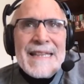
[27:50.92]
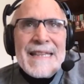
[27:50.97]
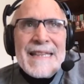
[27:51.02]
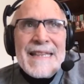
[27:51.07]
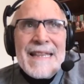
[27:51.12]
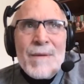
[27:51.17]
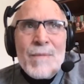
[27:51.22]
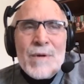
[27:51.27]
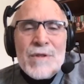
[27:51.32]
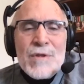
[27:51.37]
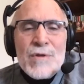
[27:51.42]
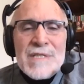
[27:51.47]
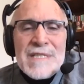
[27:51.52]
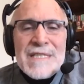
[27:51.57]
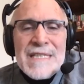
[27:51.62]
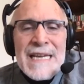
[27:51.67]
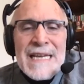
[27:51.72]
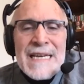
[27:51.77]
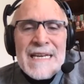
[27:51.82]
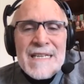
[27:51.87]
what they're
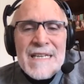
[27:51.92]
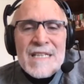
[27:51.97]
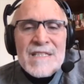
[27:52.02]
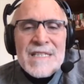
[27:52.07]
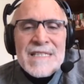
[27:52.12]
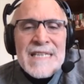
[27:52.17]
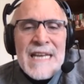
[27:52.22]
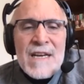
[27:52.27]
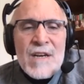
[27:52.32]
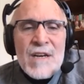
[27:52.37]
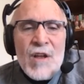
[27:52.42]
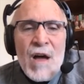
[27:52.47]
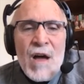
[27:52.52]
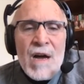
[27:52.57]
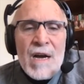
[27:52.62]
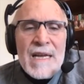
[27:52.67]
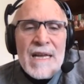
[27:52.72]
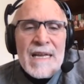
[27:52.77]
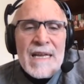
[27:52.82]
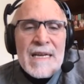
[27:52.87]
seeing, it doesn't take
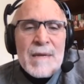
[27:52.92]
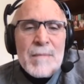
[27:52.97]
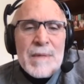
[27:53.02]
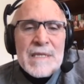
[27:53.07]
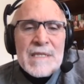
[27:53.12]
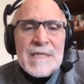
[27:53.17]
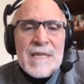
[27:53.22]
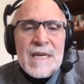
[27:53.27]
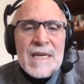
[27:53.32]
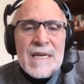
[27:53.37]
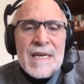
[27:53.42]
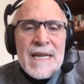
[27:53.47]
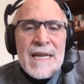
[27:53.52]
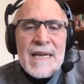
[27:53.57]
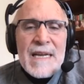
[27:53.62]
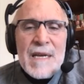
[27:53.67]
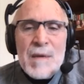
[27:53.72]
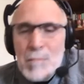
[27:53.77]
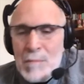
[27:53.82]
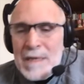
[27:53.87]
long. It can be done
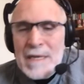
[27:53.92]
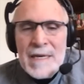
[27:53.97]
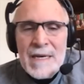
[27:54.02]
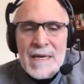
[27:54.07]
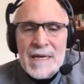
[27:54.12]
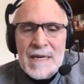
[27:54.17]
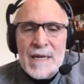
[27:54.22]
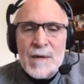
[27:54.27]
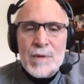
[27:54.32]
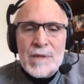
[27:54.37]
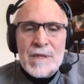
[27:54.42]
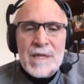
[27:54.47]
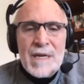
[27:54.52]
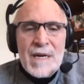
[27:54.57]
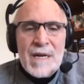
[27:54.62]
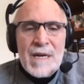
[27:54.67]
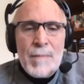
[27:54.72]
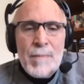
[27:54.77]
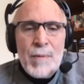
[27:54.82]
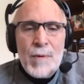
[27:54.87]
like immediately within
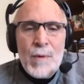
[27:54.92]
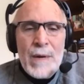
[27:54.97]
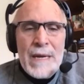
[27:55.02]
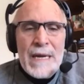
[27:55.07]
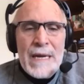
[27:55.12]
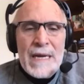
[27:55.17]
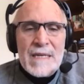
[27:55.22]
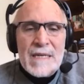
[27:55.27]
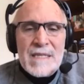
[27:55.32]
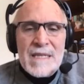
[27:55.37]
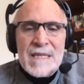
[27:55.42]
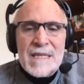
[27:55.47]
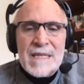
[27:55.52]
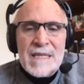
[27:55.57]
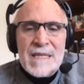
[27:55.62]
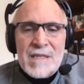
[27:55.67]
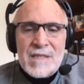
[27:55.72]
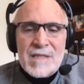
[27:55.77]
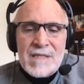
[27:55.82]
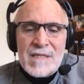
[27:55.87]
a couple of weeks.
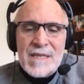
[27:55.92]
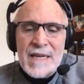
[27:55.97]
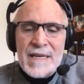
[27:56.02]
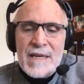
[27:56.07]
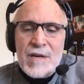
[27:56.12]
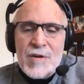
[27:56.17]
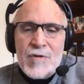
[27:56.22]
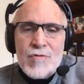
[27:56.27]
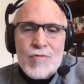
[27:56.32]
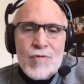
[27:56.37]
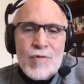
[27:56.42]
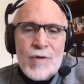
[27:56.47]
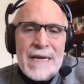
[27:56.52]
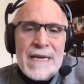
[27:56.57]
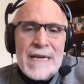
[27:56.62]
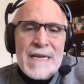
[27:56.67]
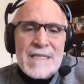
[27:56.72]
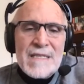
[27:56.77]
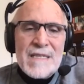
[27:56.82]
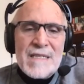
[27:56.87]
This is like
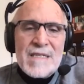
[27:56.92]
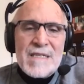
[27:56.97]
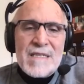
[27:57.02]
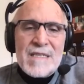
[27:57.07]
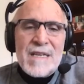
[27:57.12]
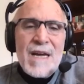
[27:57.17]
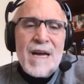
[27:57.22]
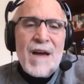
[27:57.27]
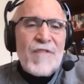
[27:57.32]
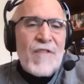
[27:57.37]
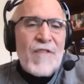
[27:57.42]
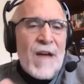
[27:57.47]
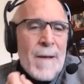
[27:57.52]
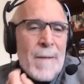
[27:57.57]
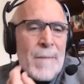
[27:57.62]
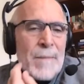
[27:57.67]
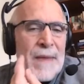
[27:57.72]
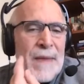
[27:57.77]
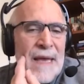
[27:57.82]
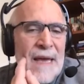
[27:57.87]
crazy stuff.
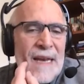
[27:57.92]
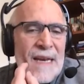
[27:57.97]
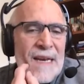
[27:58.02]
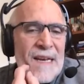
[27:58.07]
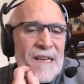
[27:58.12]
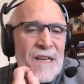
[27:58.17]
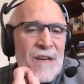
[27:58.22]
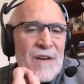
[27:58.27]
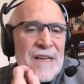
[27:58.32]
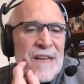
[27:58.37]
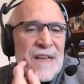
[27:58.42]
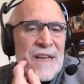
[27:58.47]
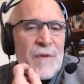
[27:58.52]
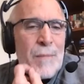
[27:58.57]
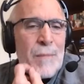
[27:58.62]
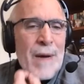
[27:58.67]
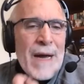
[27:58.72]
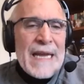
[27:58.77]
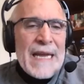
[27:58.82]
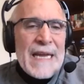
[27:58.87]
And, given
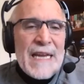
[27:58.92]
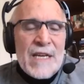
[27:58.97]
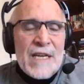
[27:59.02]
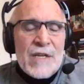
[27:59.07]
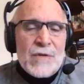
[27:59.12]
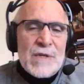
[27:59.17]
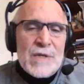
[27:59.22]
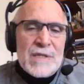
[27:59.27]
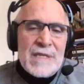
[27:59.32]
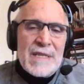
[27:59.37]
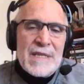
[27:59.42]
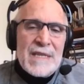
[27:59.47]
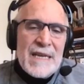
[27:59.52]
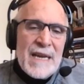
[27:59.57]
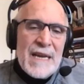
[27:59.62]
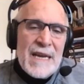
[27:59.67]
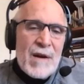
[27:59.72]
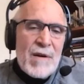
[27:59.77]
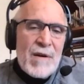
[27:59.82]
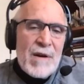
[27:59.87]
my interest in
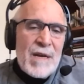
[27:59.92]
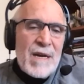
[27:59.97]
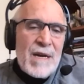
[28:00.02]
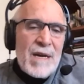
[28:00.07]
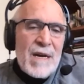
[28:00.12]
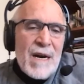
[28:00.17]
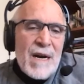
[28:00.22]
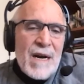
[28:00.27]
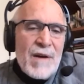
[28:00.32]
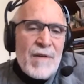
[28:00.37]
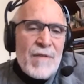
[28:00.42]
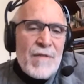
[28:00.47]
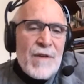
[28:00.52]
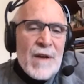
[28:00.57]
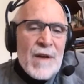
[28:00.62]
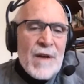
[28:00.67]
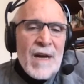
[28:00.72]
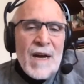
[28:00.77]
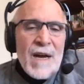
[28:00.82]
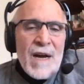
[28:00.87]
the area of
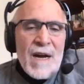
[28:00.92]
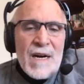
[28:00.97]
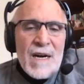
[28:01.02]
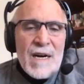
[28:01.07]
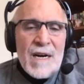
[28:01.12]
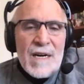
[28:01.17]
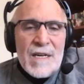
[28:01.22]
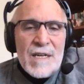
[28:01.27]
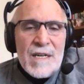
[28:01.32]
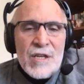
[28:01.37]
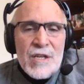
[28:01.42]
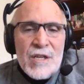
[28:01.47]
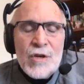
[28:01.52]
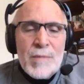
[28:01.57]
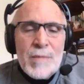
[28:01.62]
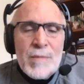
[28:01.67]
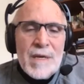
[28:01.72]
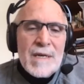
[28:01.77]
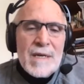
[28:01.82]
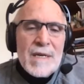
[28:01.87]

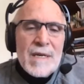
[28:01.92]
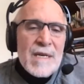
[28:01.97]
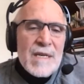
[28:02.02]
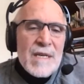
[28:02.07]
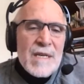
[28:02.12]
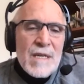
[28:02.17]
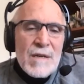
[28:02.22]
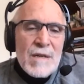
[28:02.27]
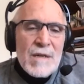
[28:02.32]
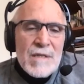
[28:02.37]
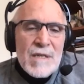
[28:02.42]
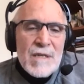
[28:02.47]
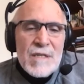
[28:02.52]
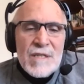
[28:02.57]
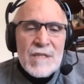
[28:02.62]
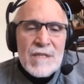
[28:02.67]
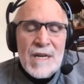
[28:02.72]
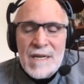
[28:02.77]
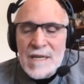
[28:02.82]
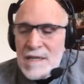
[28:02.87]
human,
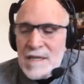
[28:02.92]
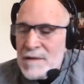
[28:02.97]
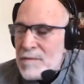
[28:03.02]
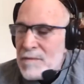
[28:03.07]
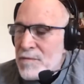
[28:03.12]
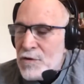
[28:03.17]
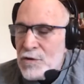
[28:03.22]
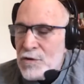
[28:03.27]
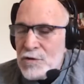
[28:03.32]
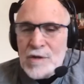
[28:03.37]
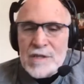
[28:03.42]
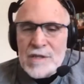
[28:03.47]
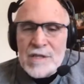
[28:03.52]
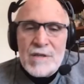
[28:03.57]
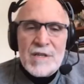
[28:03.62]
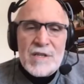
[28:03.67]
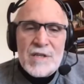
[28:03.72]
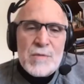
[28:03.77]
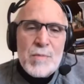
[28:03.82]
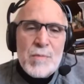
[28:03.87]

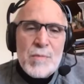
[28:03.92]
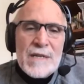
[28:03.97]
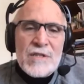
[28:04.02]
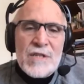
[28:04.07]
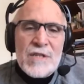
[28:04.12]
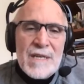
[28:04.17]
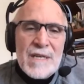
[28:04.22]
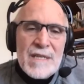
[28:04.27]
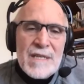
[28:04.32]
nutritional expression,